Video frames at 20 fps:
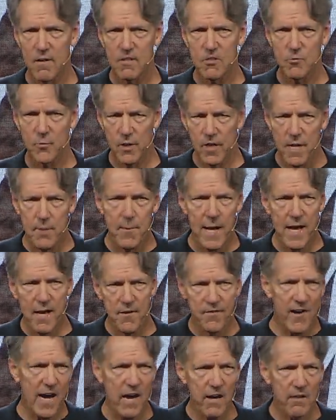It's really a matter
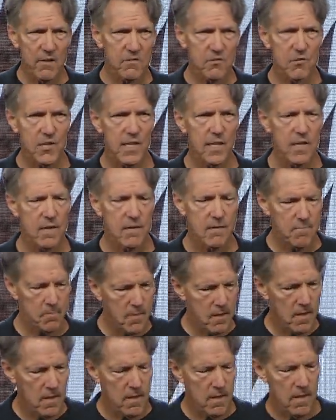of how you see it.
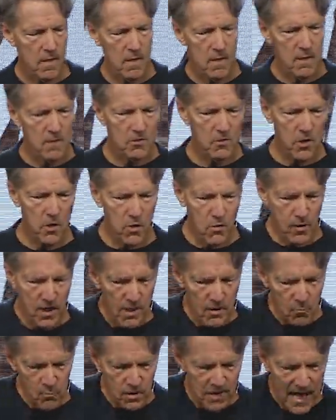So,
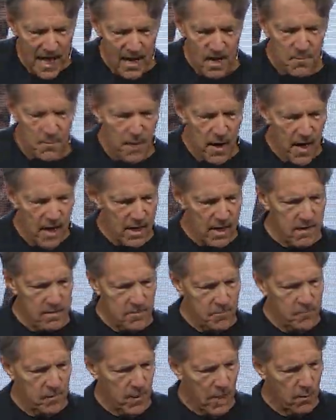with that in mind,
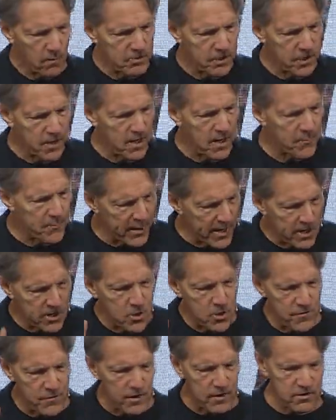I want you to compare
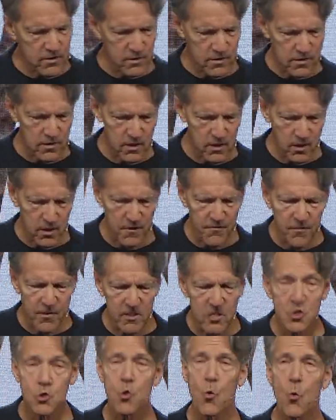two verses. Look at
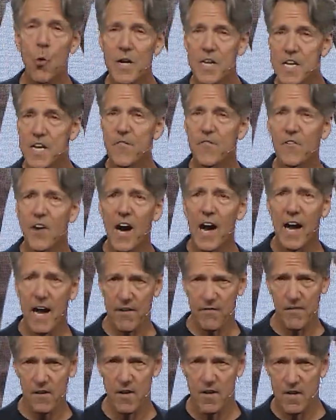verse
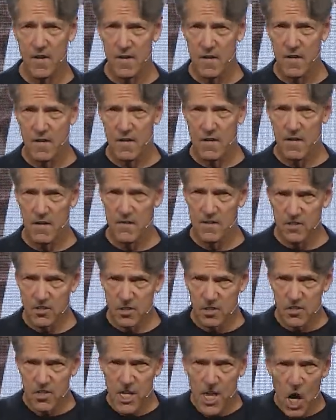25. Now,
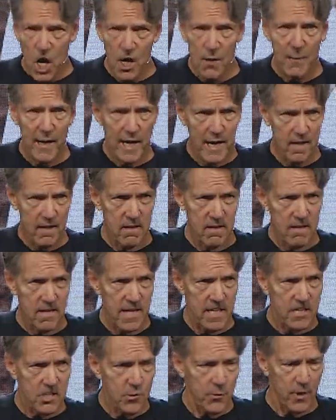this is the army,
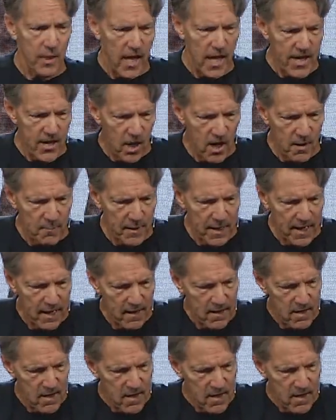the Israelite army.